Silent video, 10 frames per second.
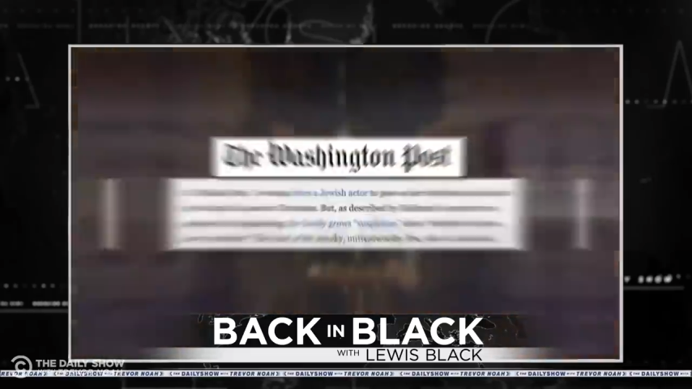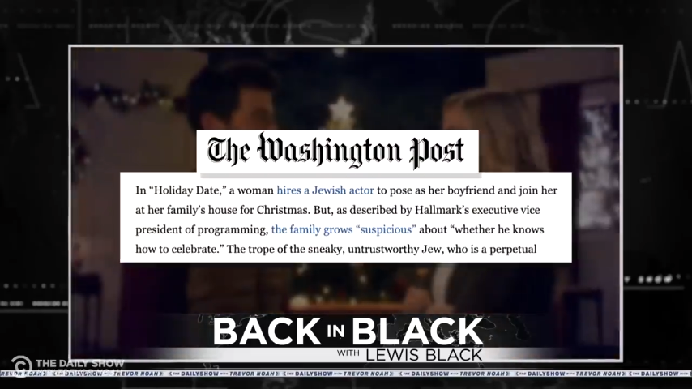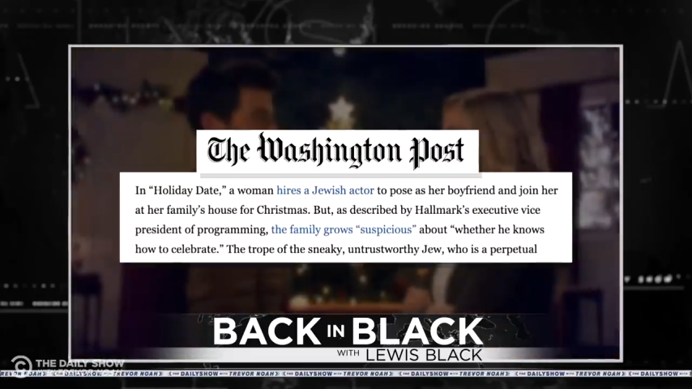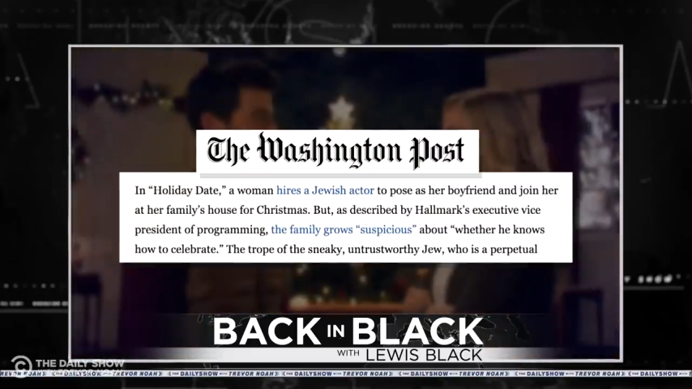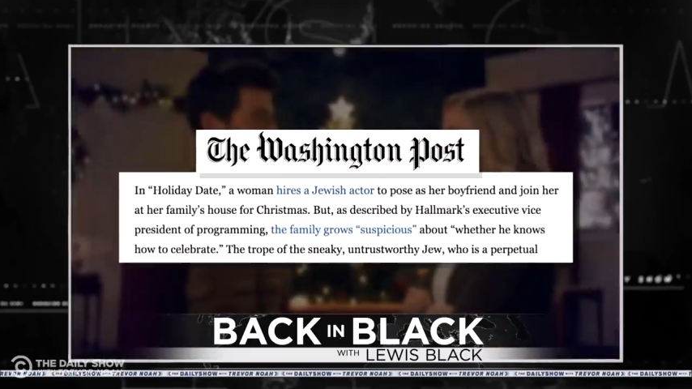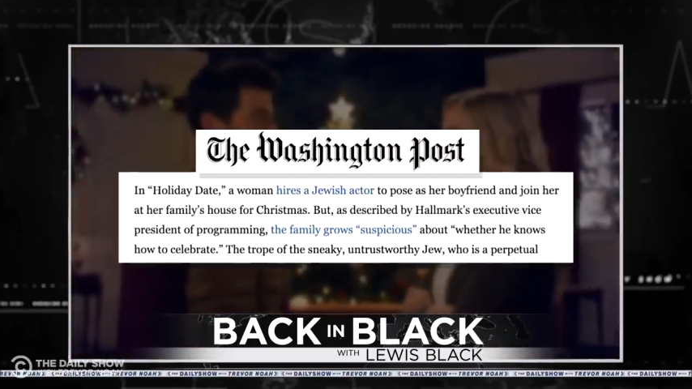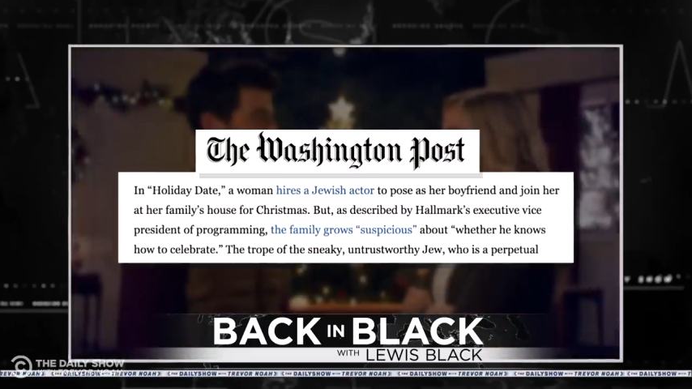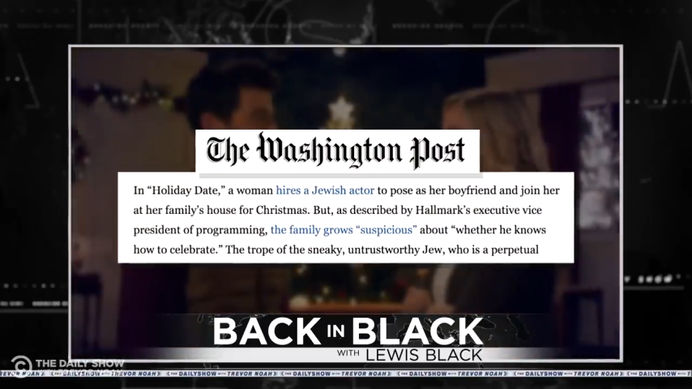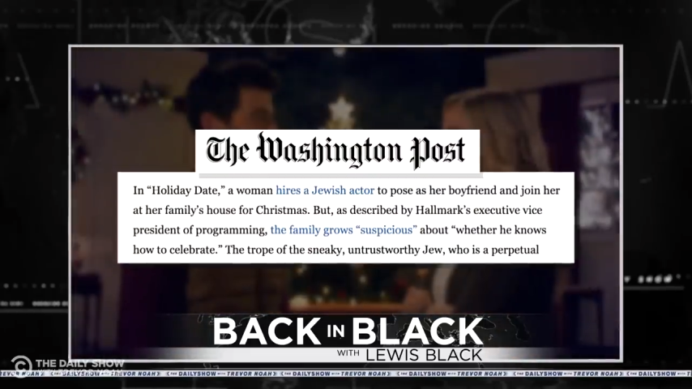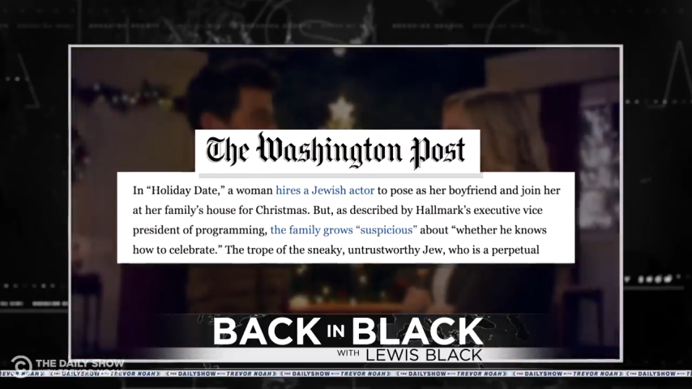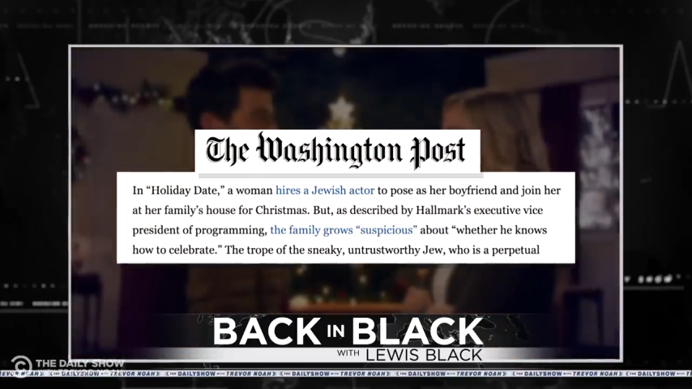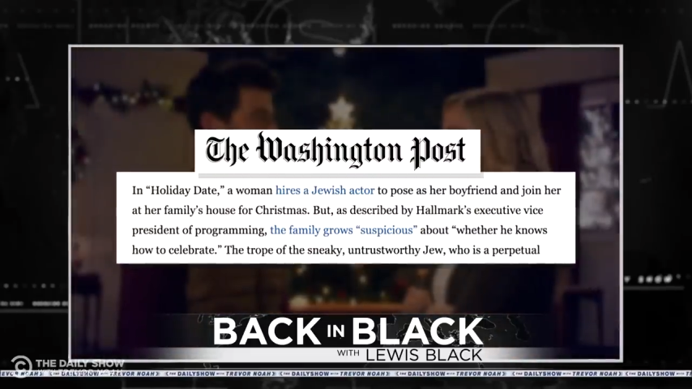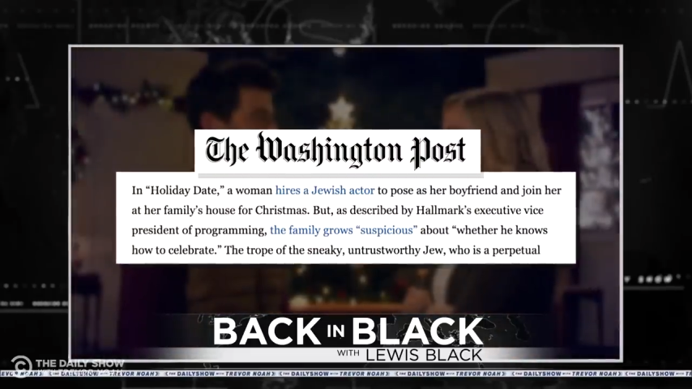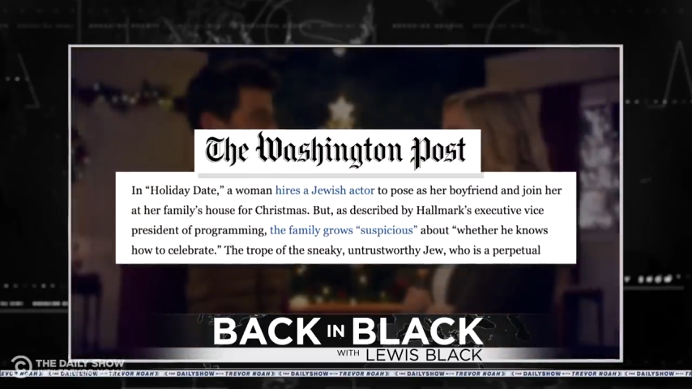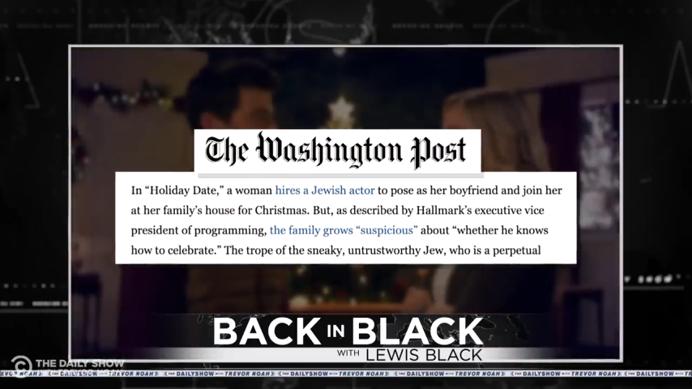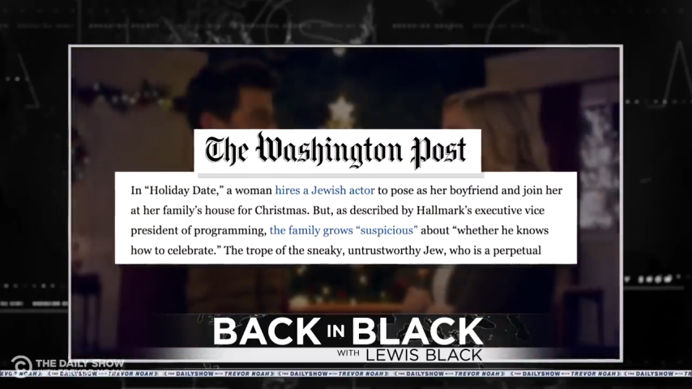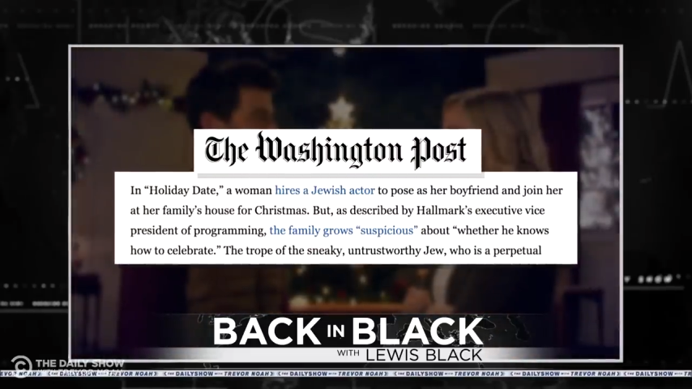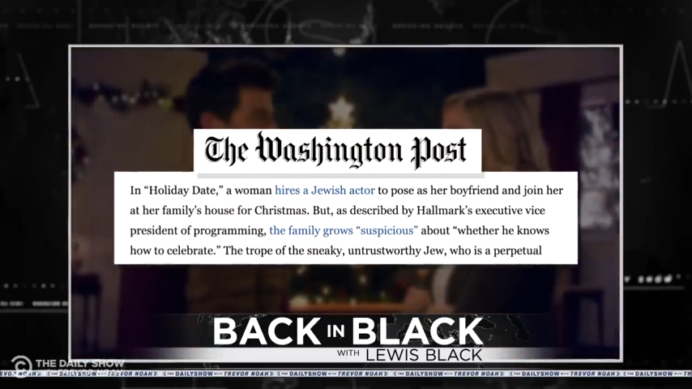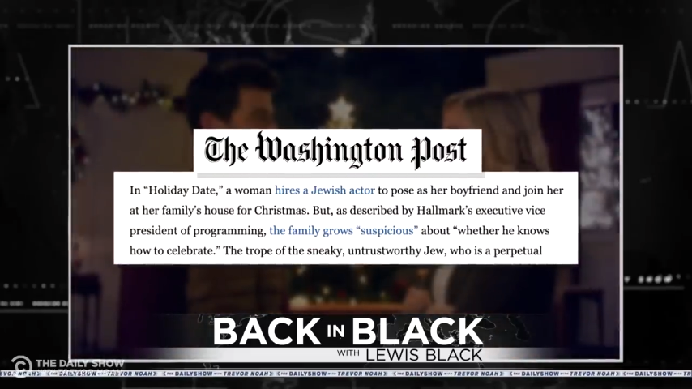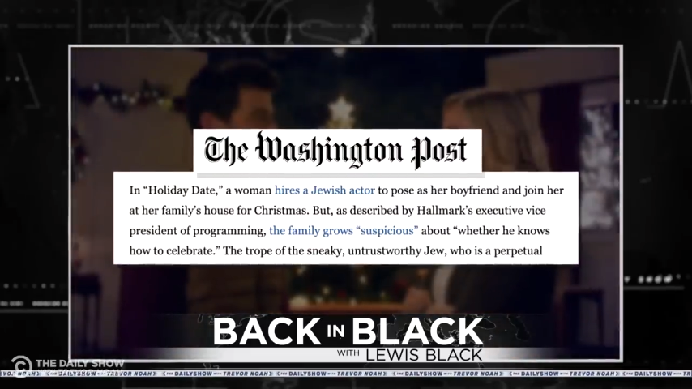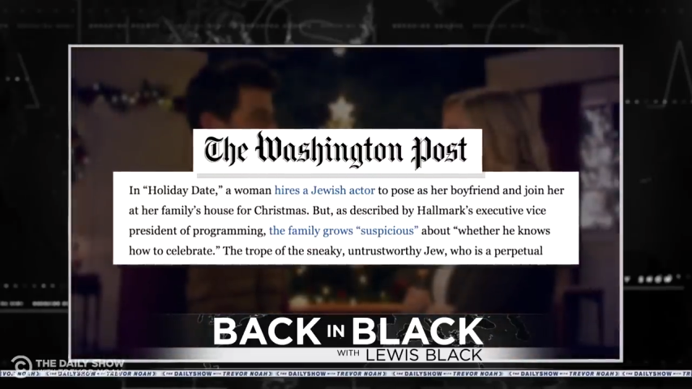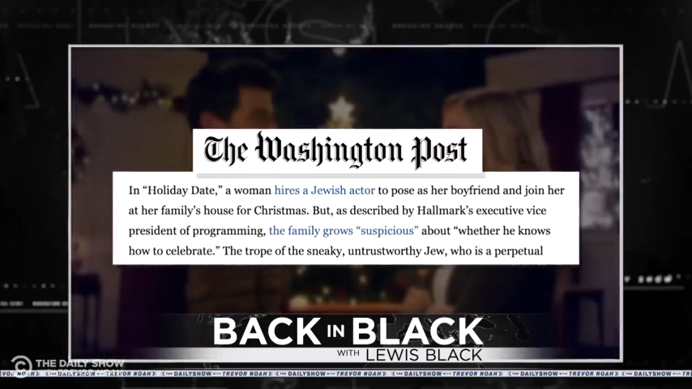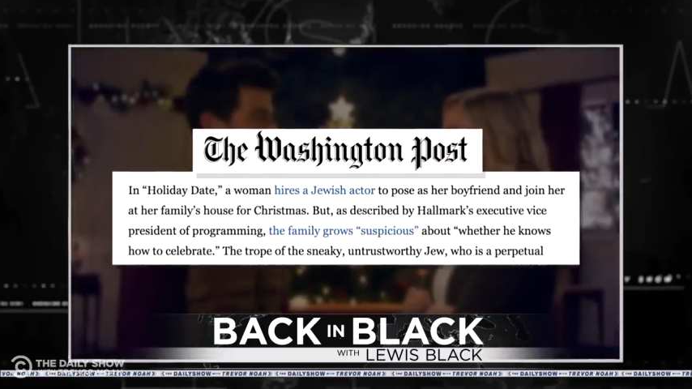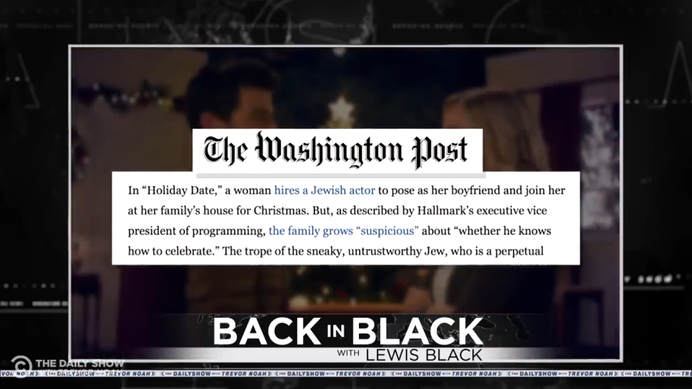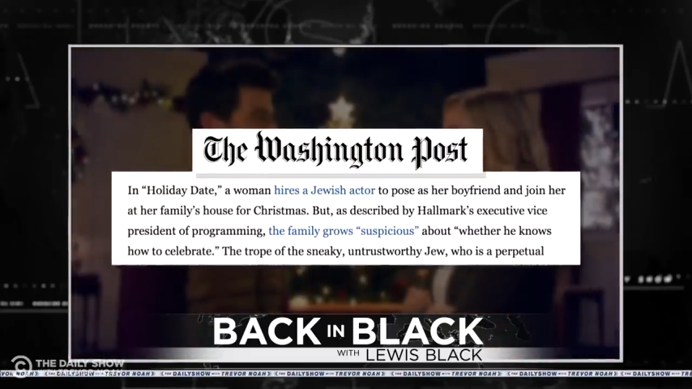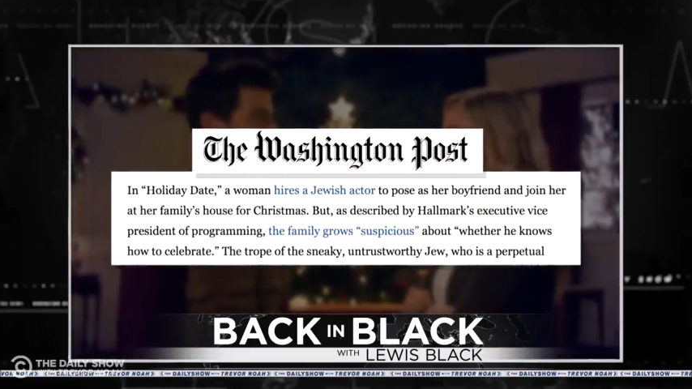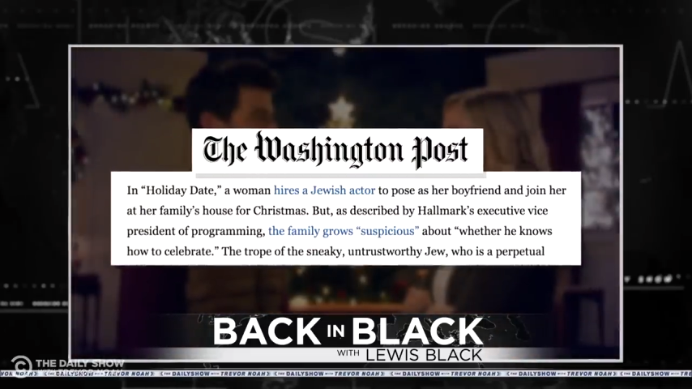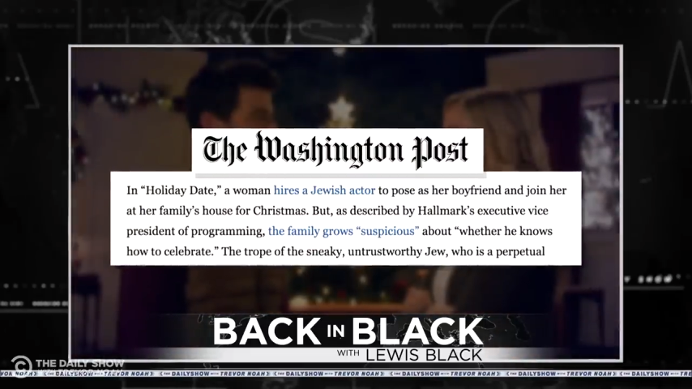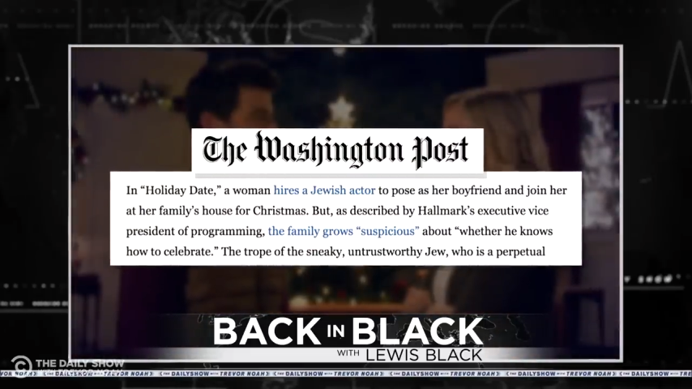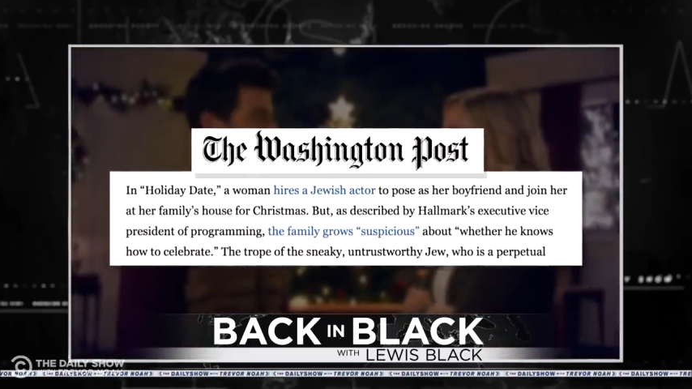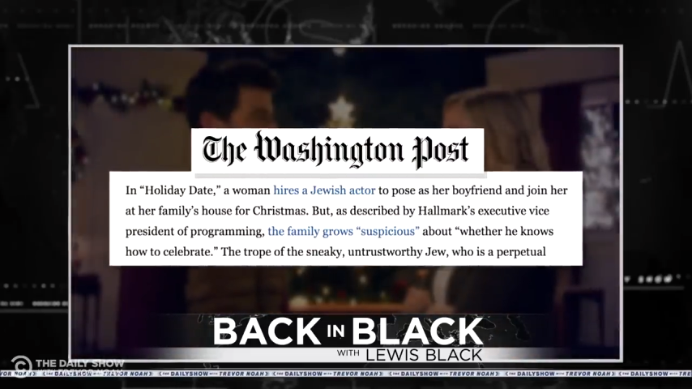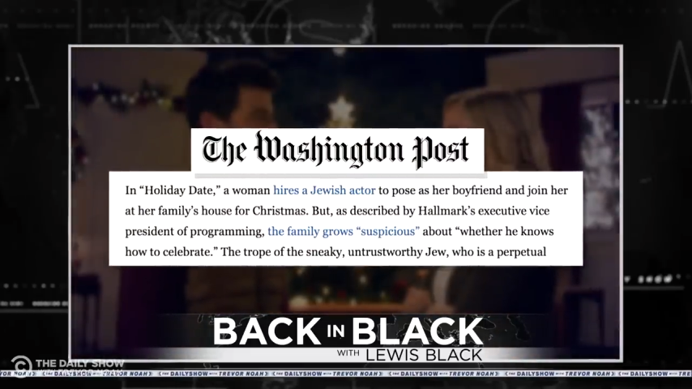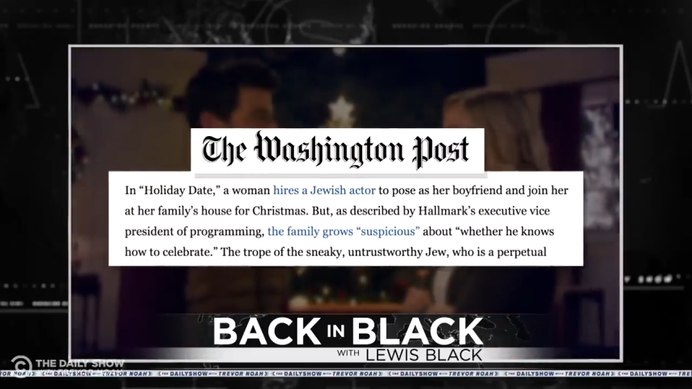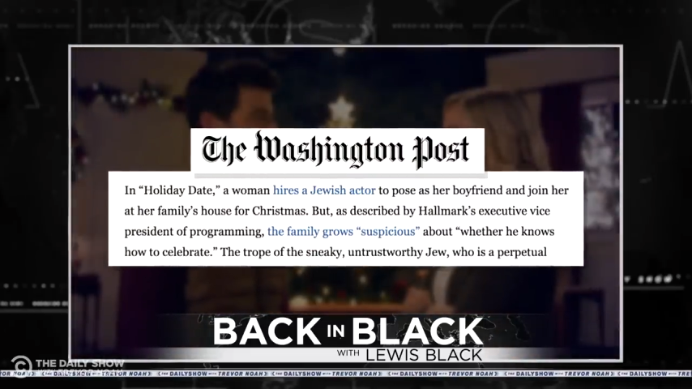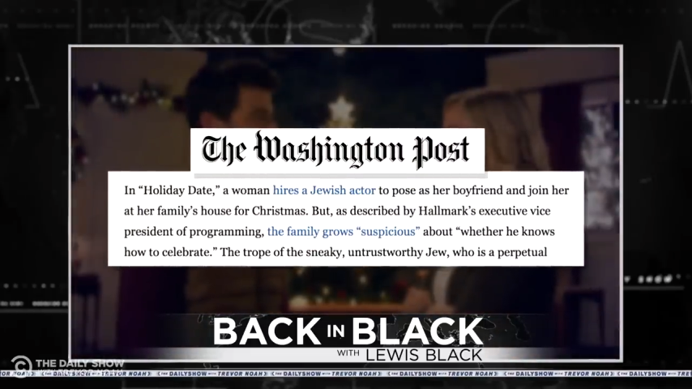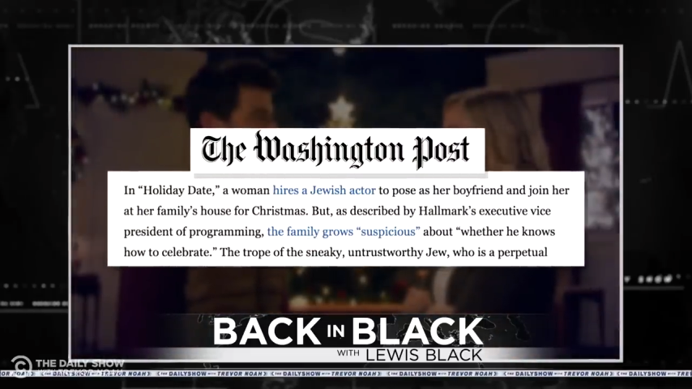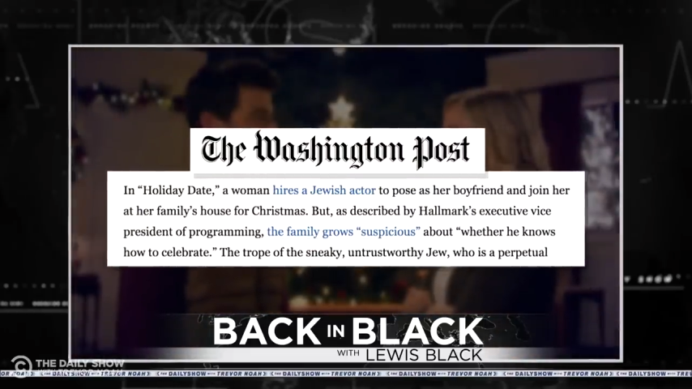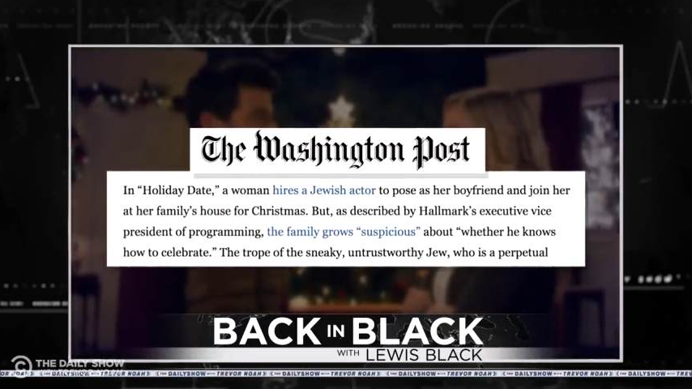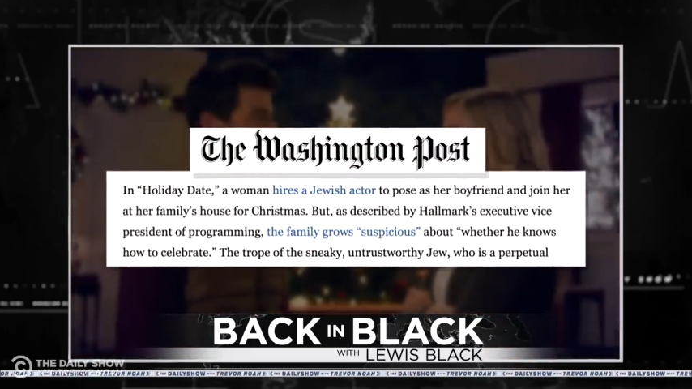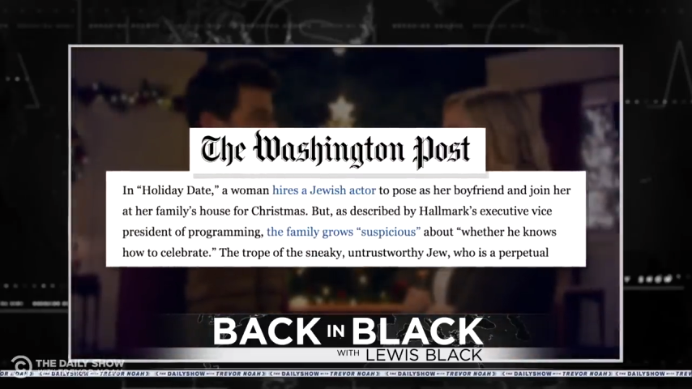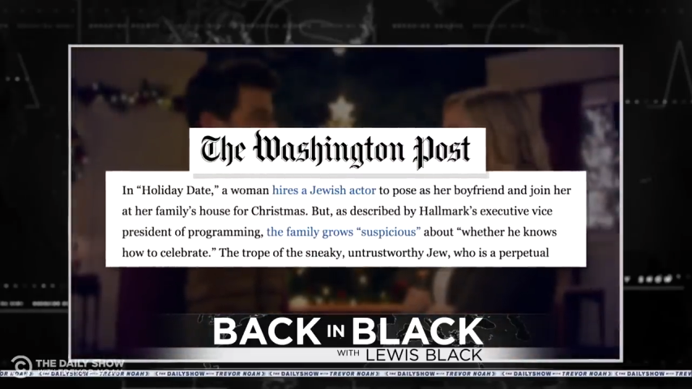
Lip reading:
[unreadable: no face in view]